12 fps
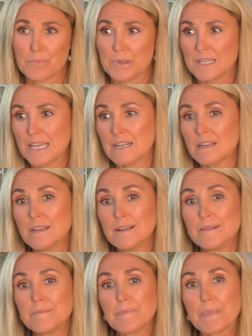But then
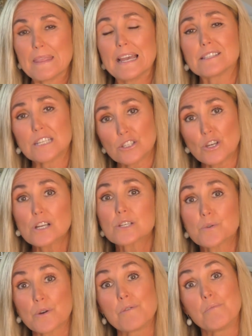as I talked
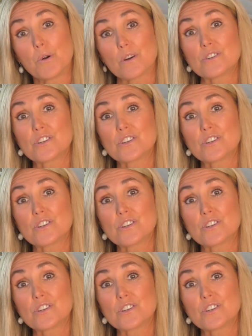to her more,